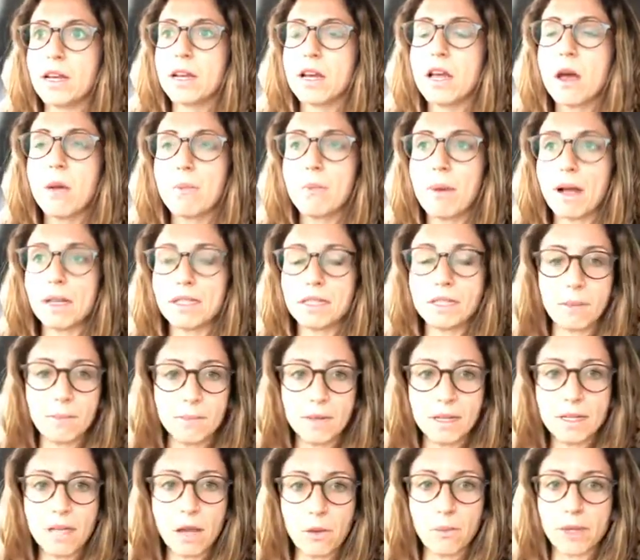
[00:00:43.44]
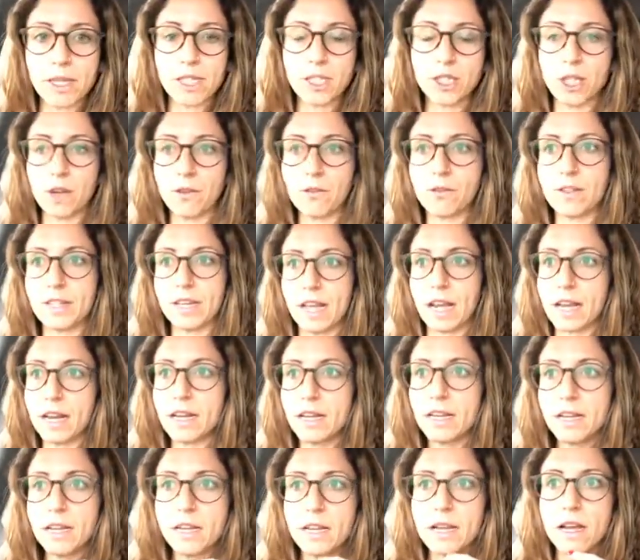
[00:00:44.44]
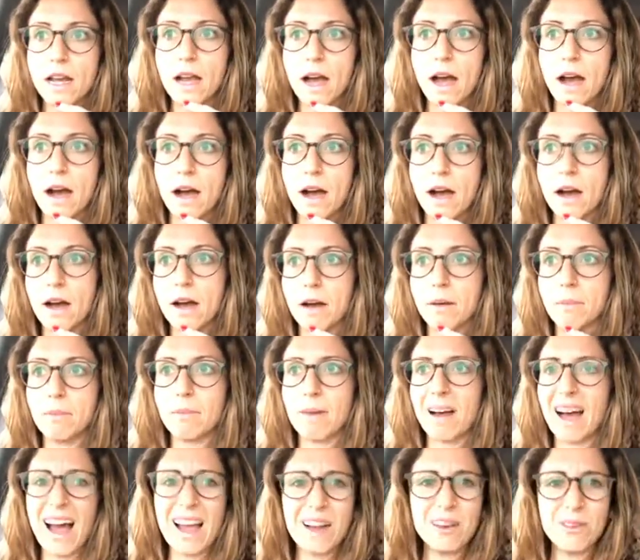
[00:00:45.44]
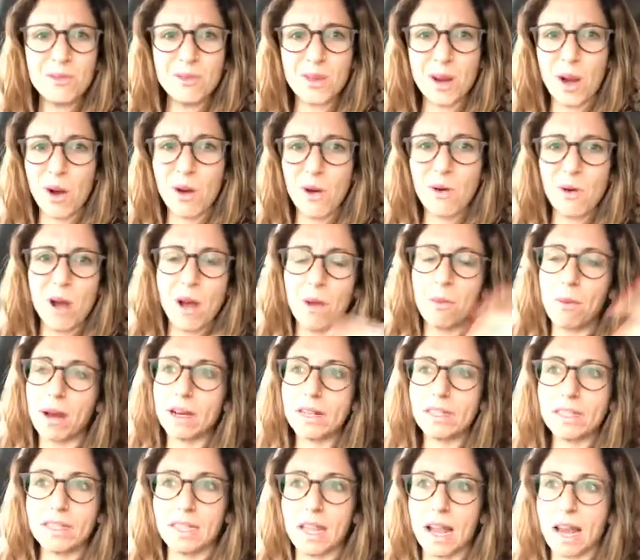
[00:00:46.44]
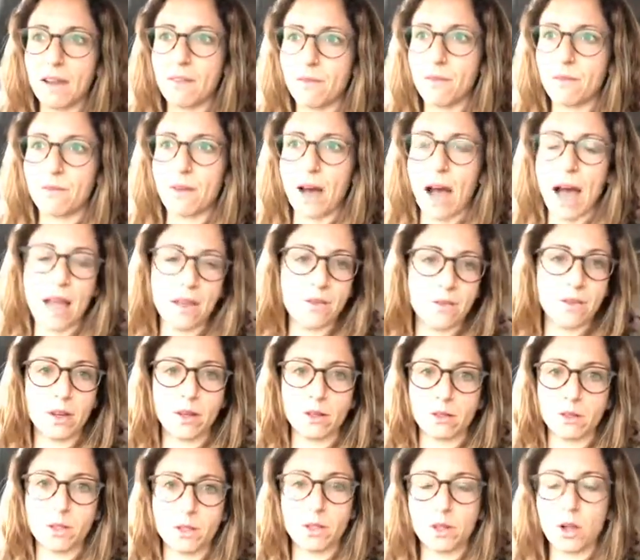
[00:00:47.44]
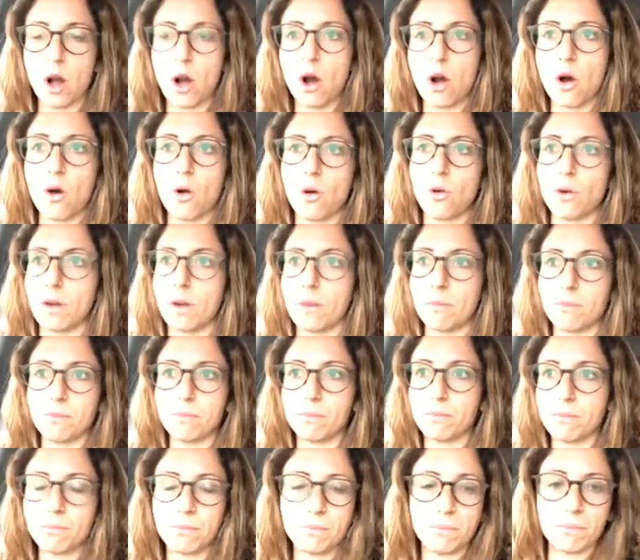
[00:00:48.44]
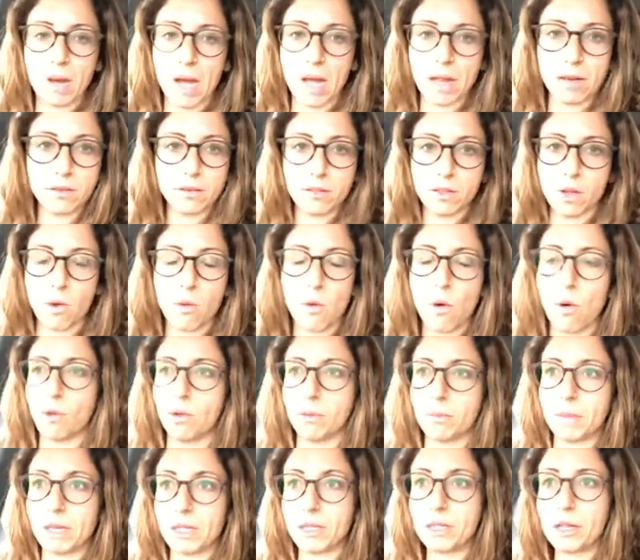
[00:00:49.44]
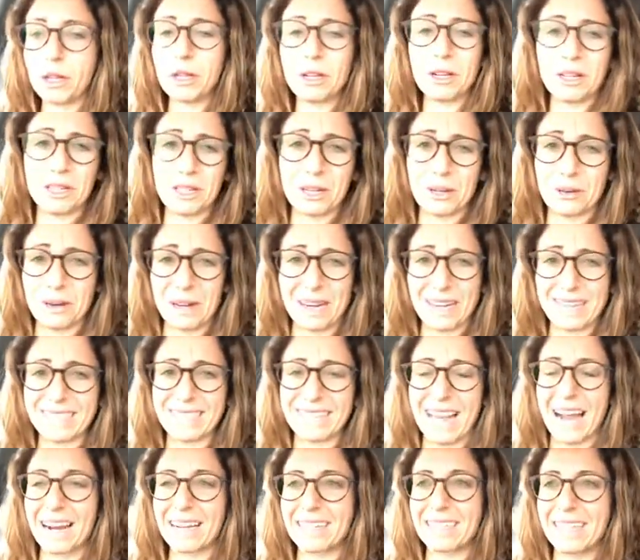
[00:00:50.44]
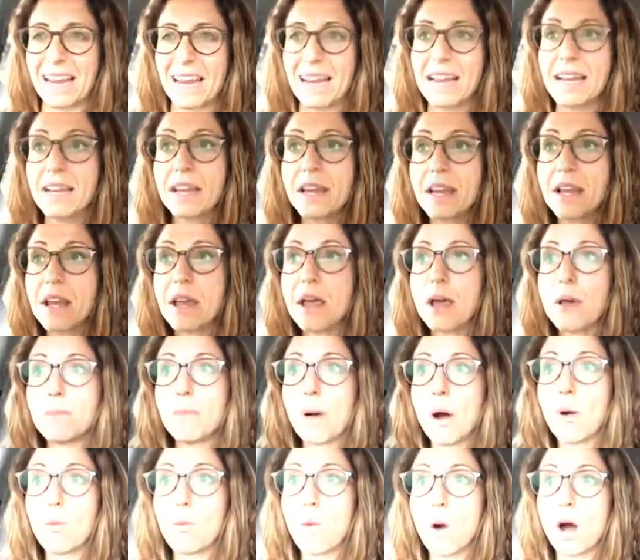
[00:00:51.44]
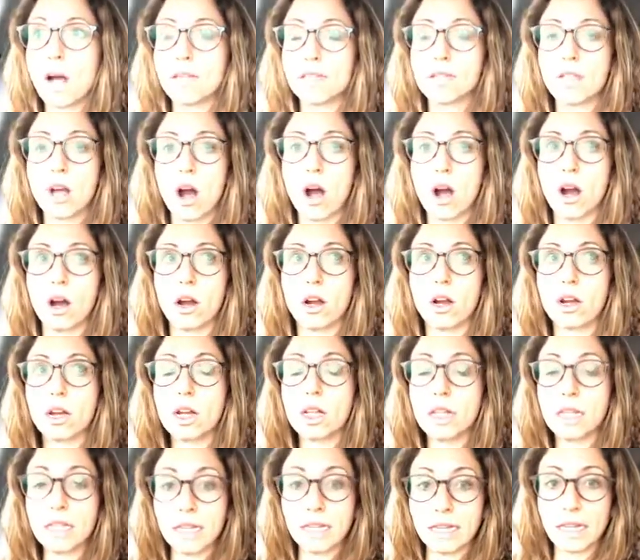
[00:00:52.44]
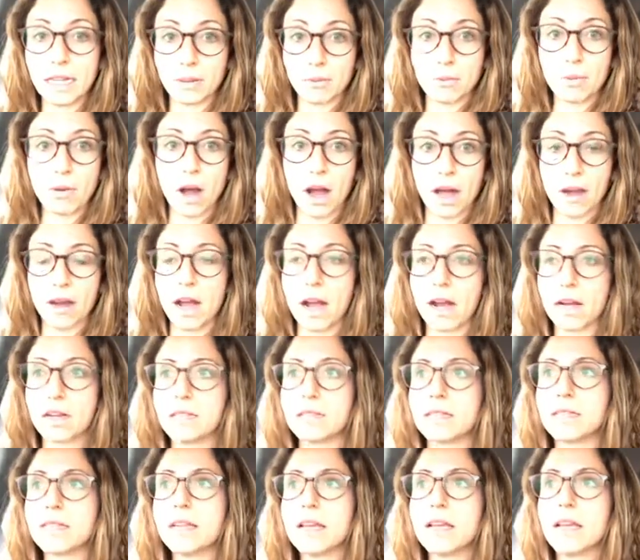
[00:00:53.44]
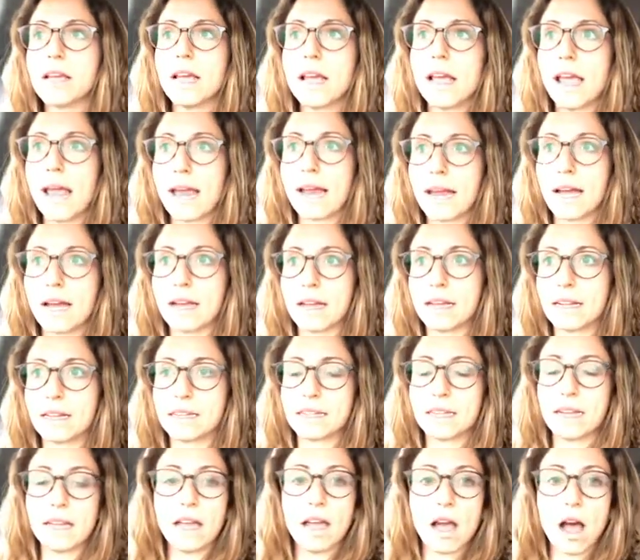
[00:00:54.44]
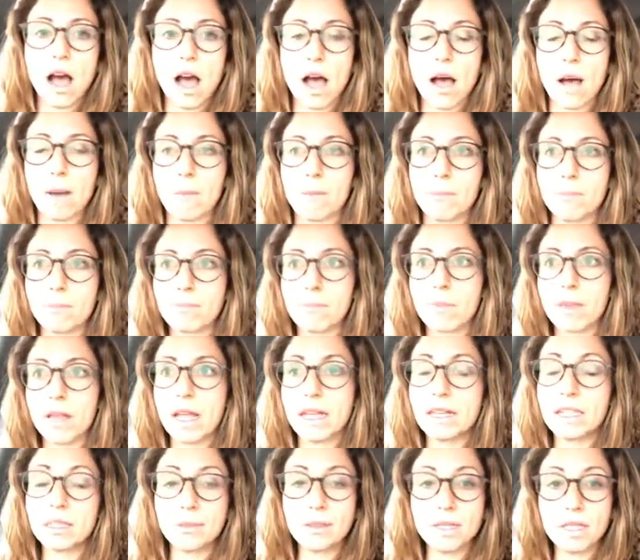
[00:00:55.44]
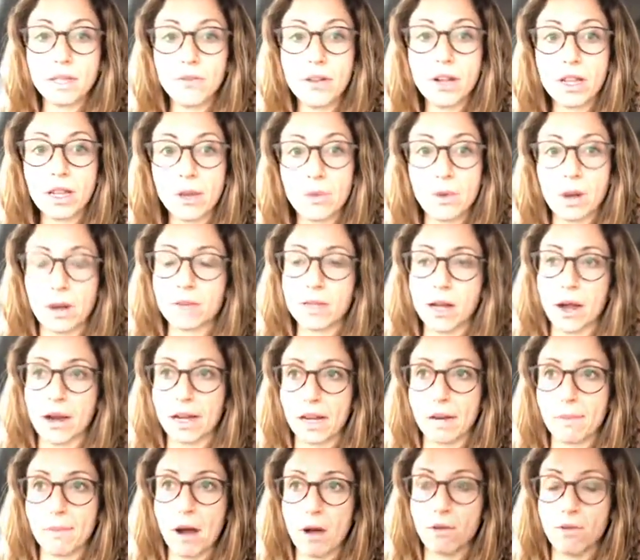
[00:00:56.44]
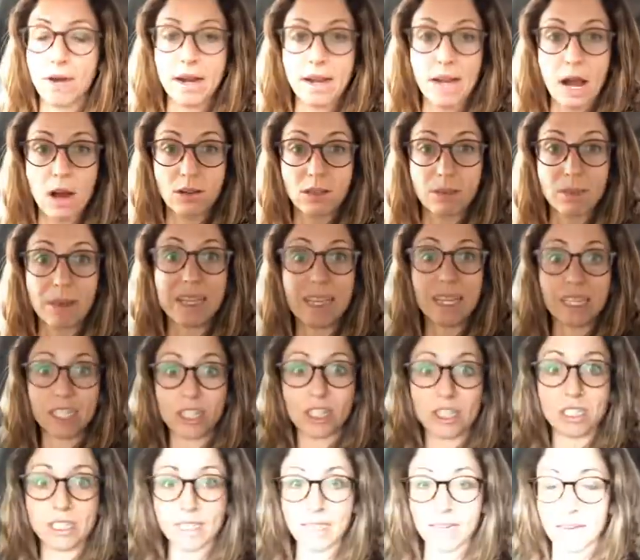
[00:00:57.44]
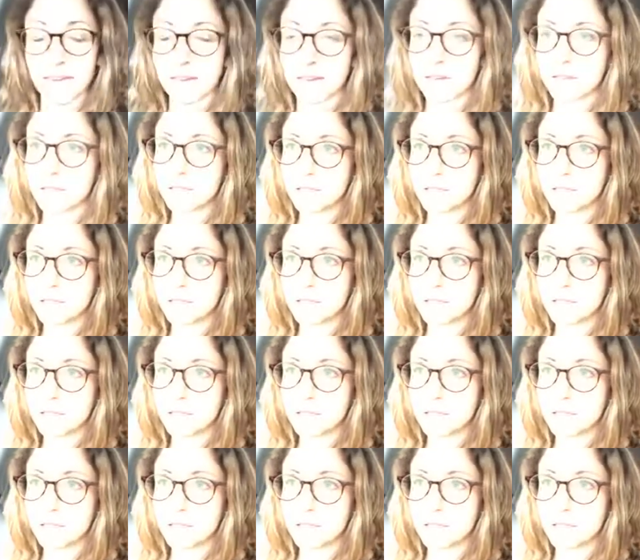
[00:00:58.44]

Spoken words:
But something that we shifted, I don't know, I want to say 5 years ago, but don't hold me to an exact date, but was our cleaning products. And specifically what I'm talking about right now is my kitchen sink.